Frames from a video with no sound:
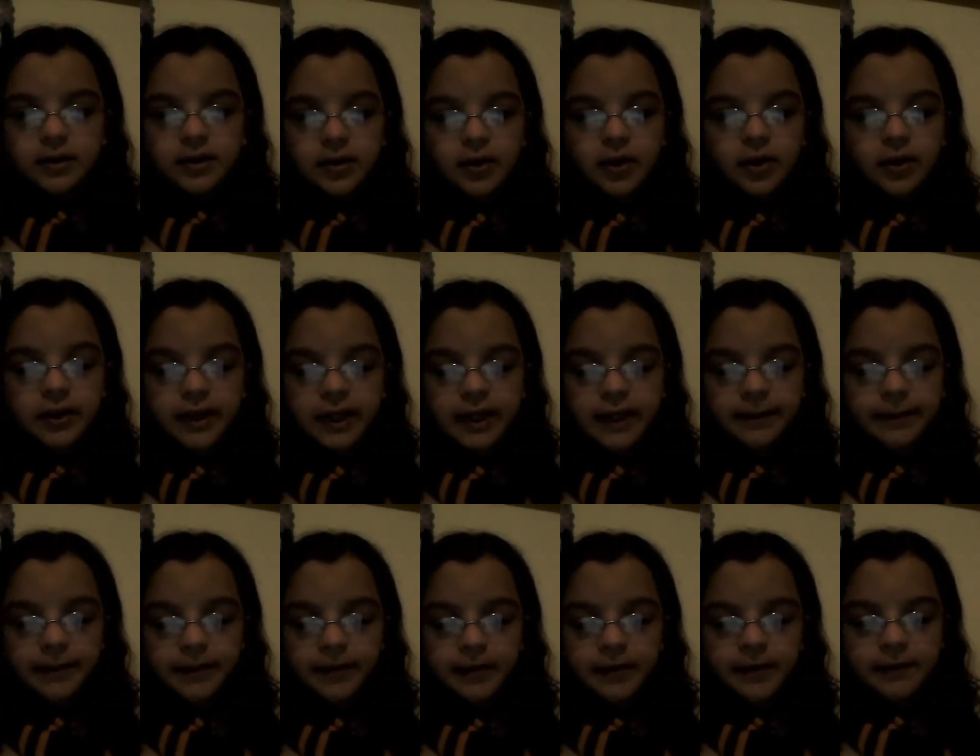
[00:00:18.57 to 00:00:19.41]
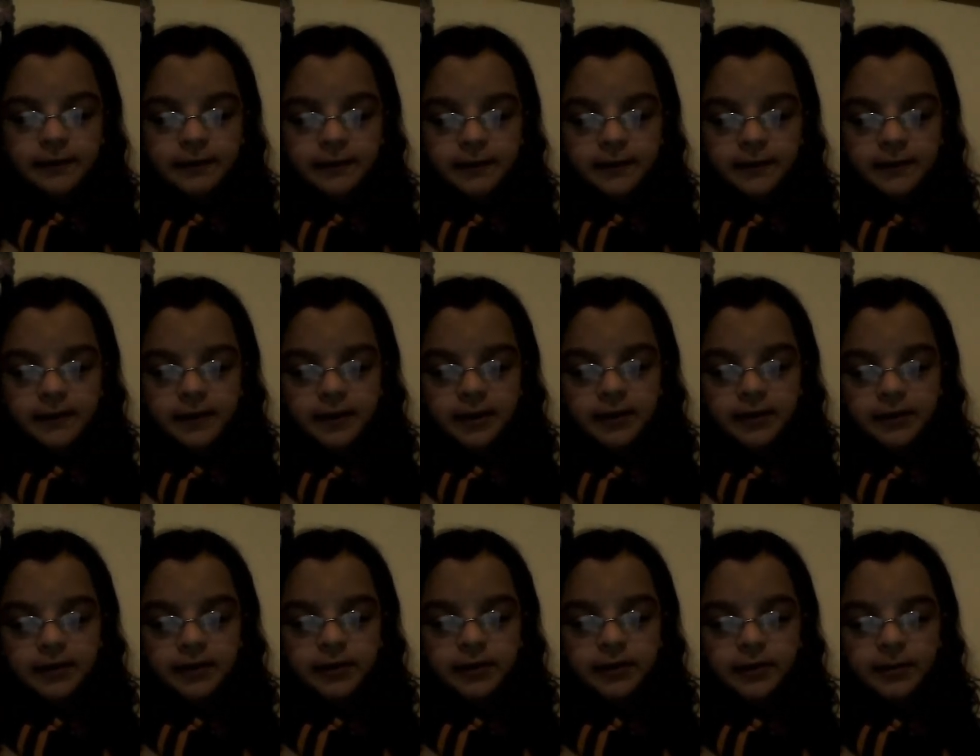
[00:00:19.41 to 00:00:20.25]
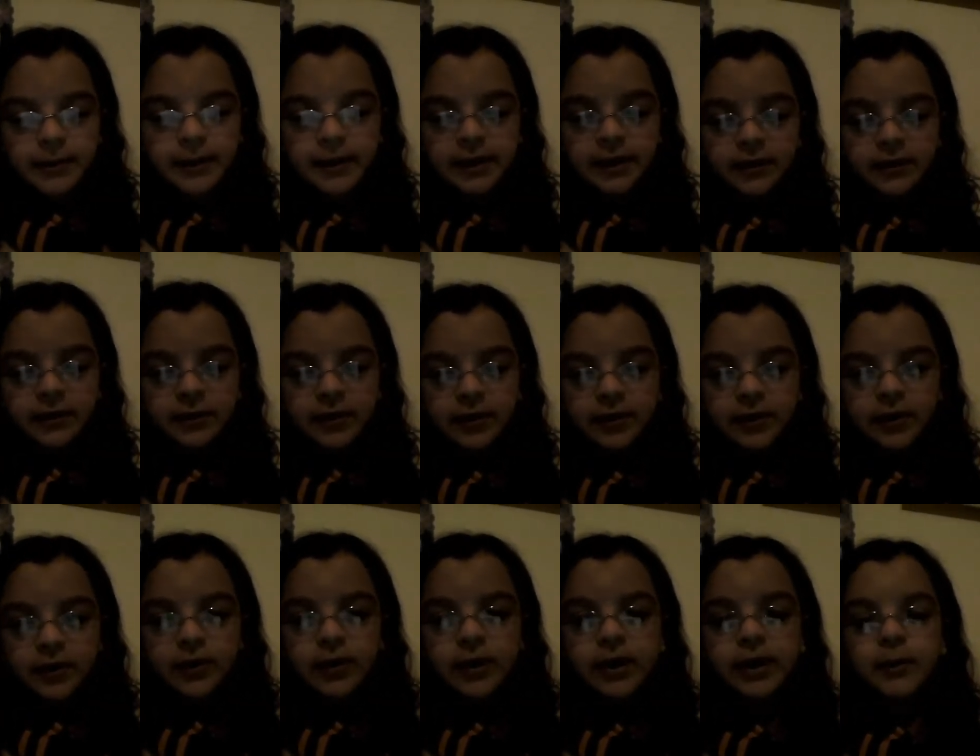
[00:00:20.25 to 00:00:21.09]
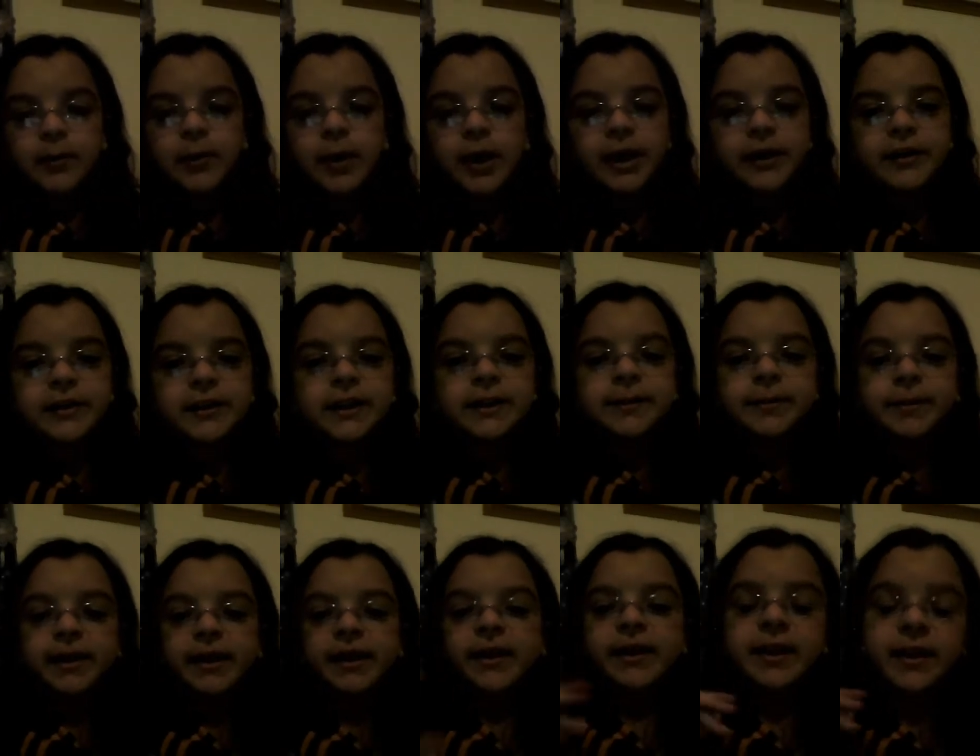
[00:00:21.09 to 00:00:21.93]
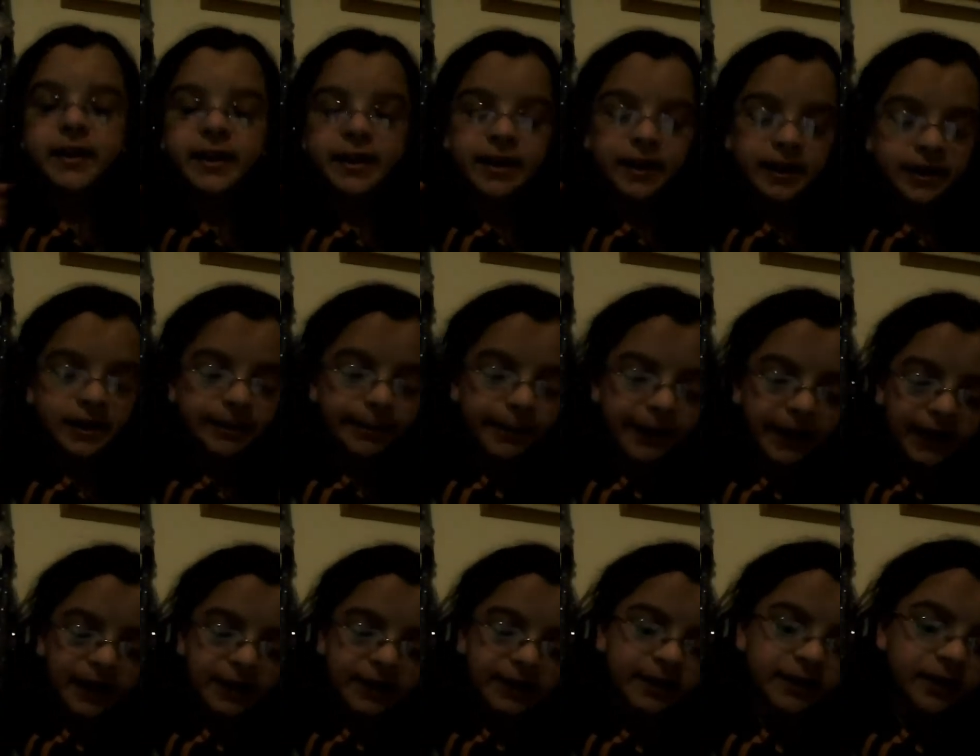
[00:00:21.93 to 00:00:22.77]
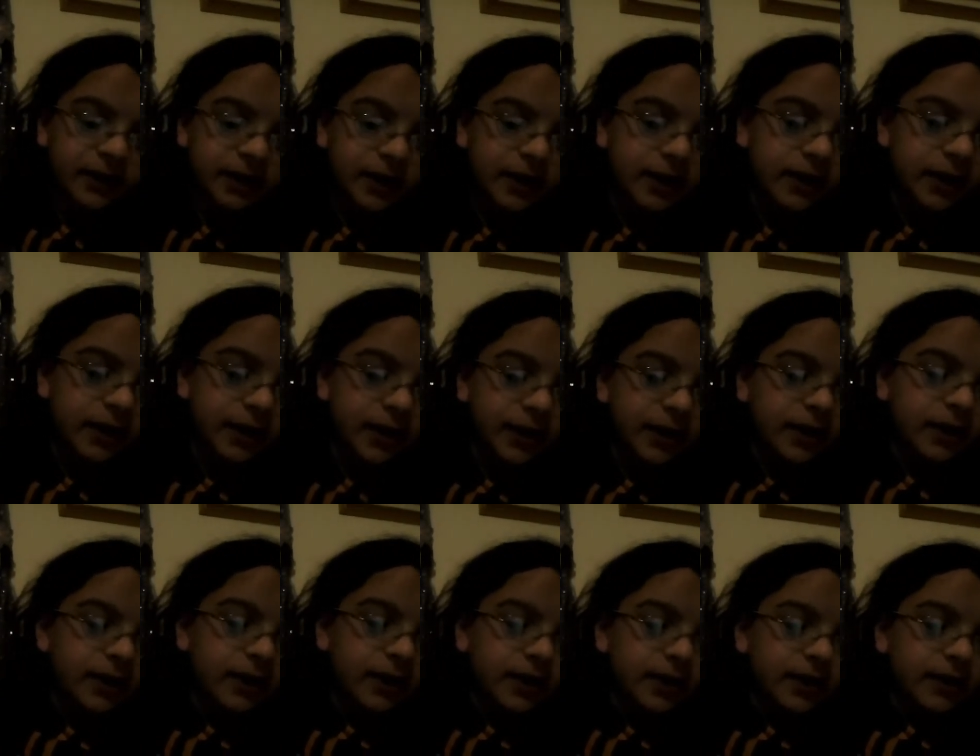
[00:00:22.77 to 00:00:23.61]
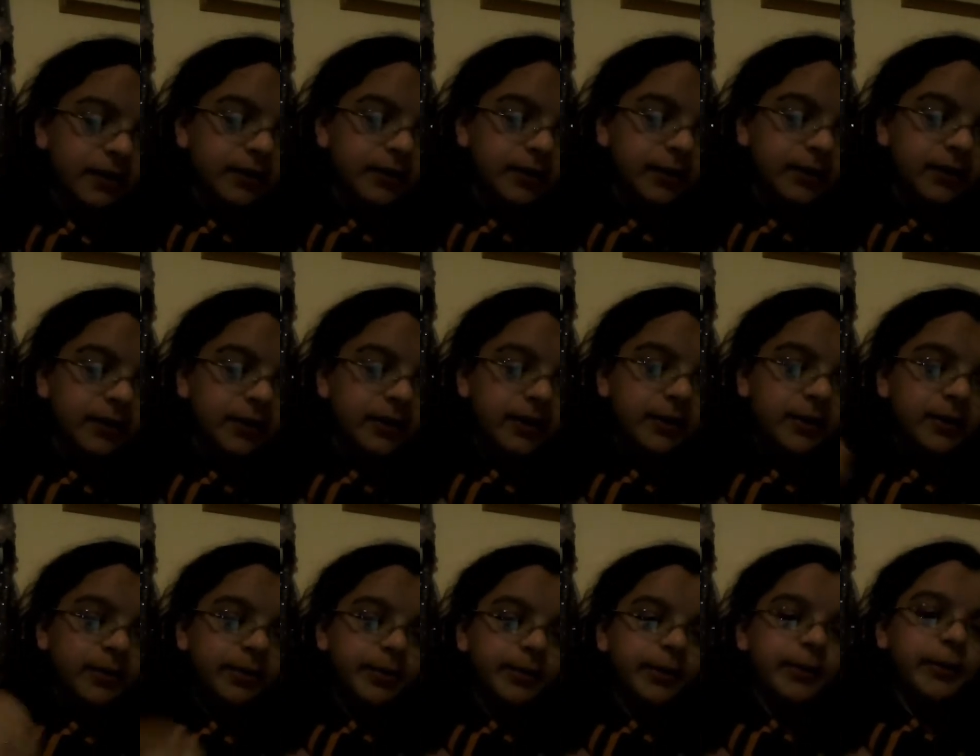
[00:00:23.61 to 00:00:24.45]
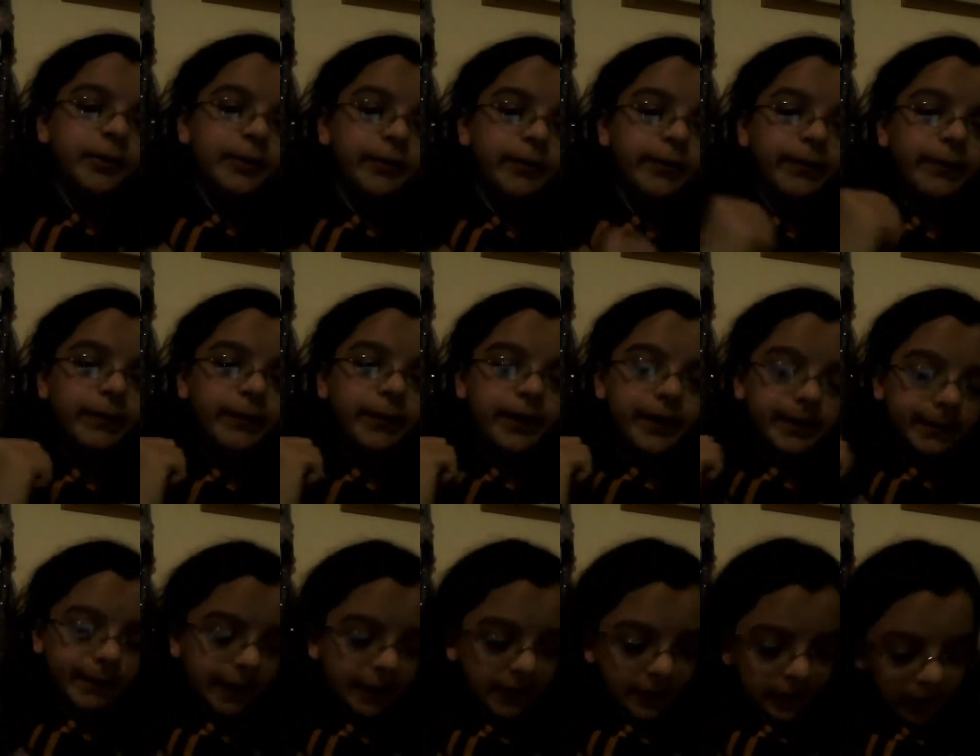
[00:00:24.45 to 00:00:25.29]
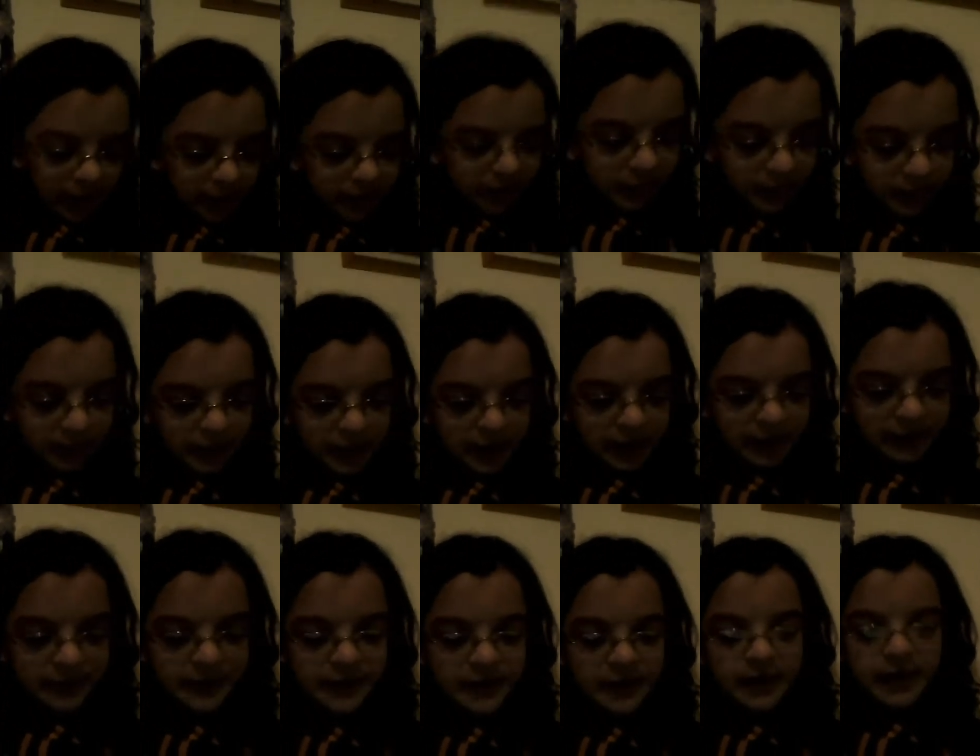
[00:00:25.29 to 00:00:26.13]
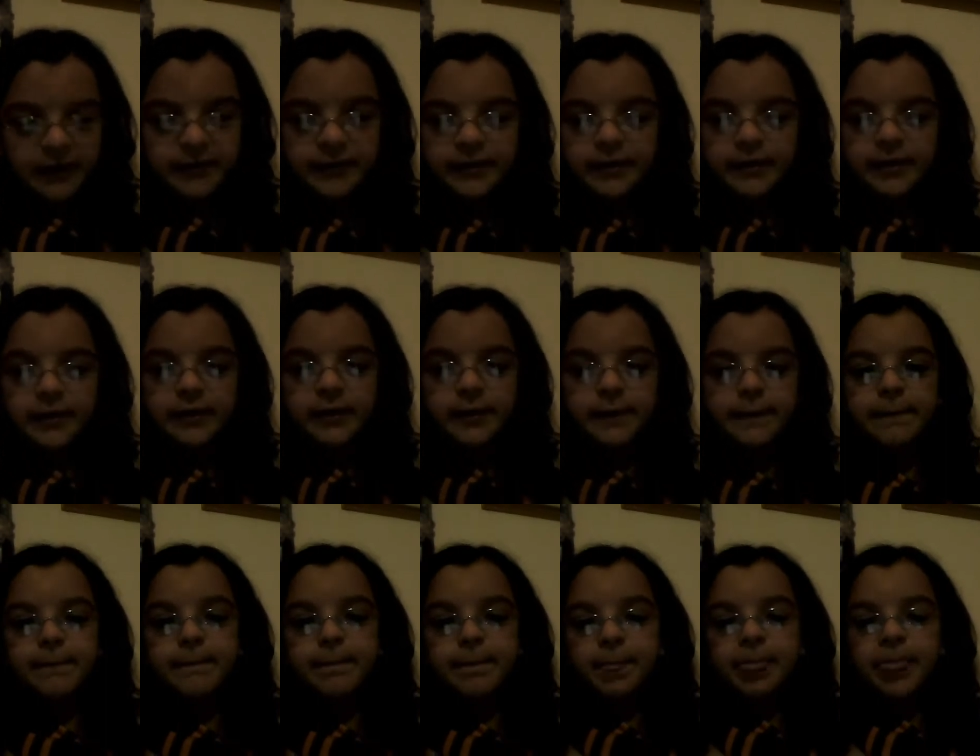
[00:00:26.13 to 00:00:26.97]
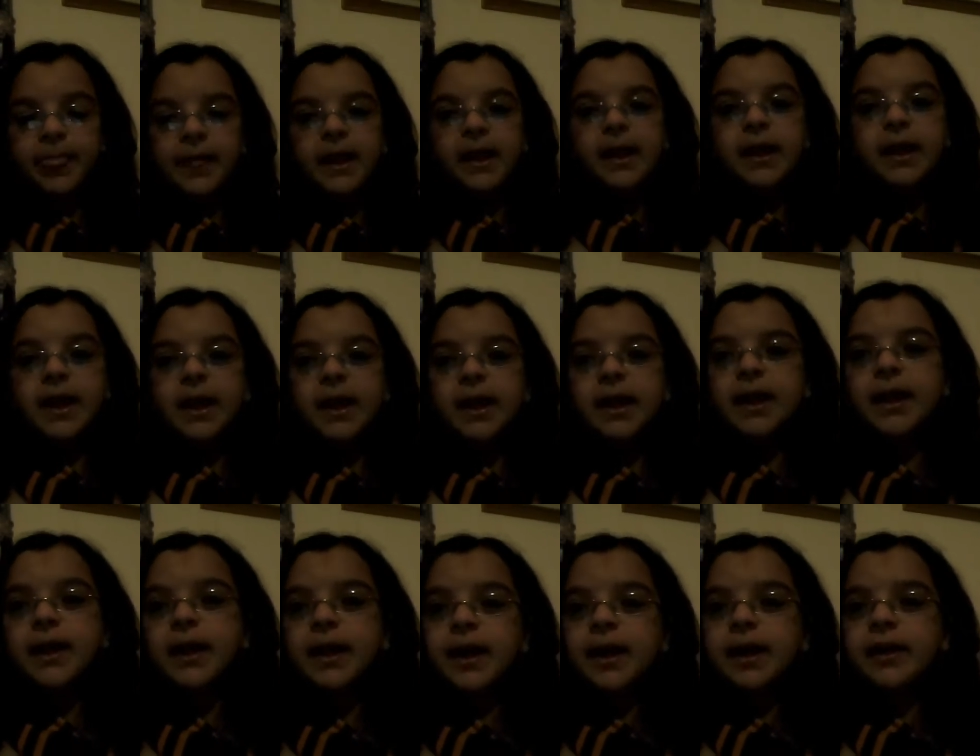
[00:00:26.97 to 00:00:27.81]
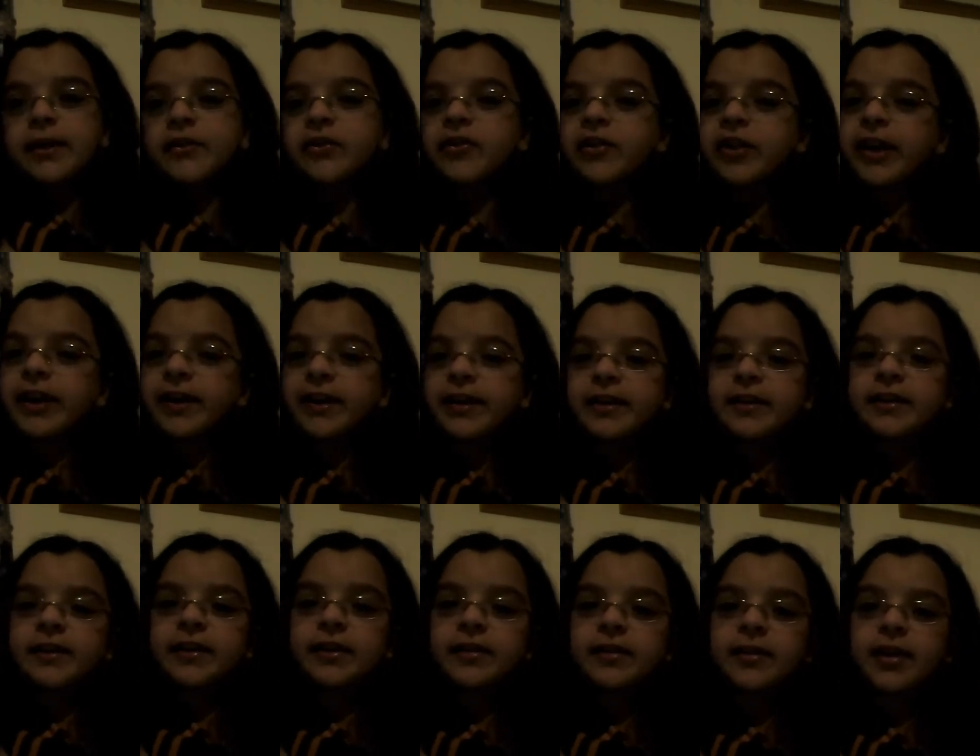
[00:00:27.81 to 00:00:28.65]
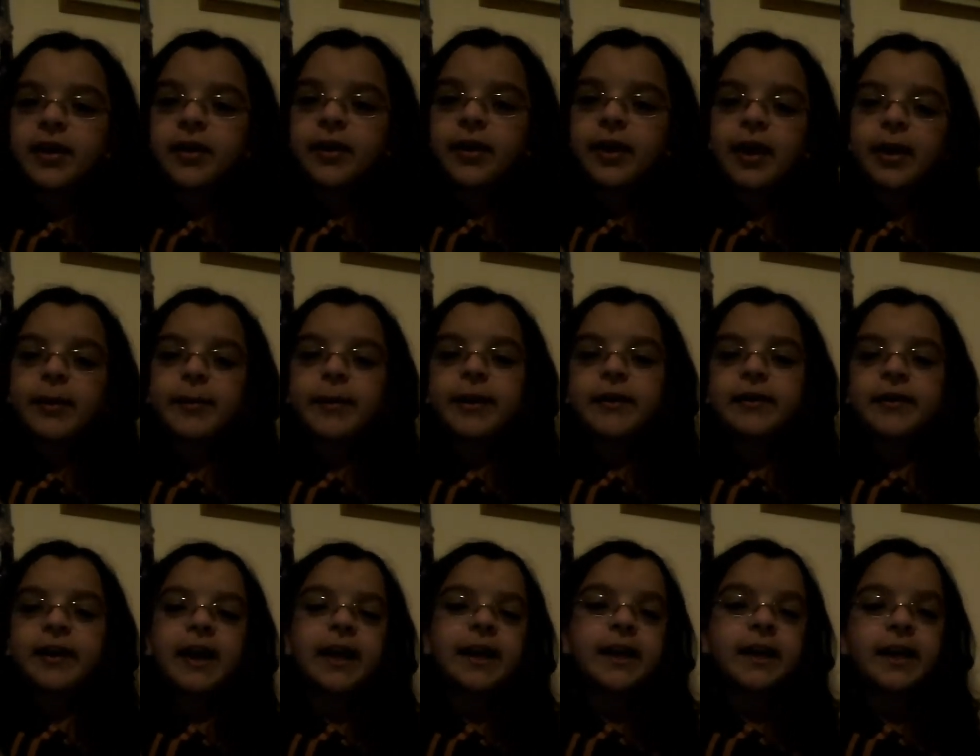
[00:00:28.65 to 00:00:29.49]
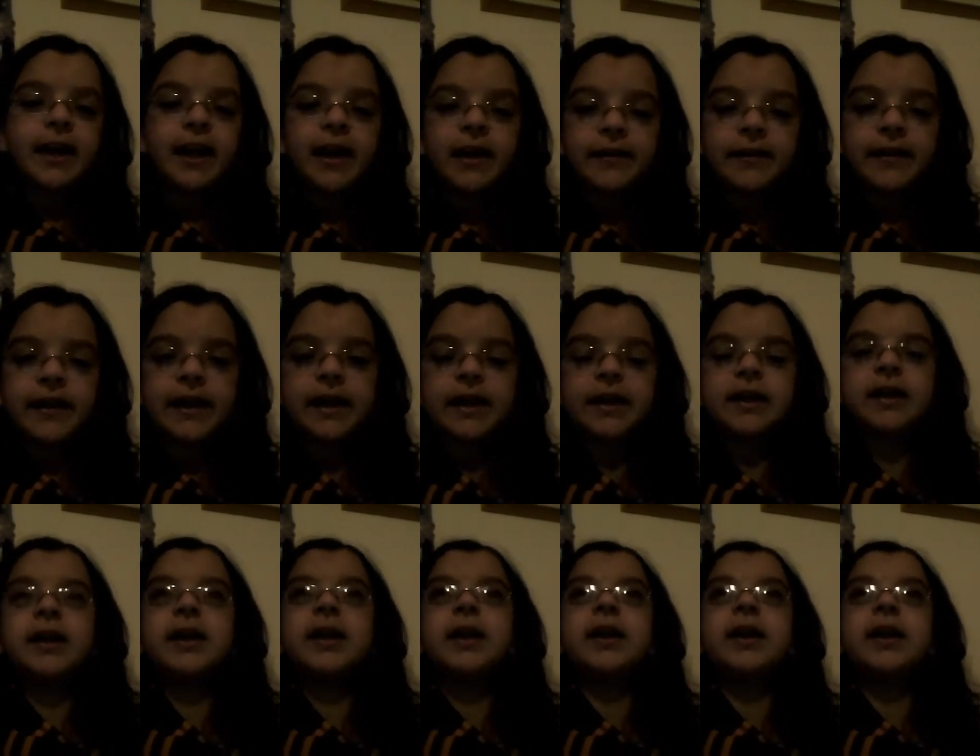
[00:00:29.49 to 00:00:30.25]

Holy Hippogriff on YouTube, and you should totally watch it because it's like the best spoof about Hufflepuffs ever. And just to show how much I love it,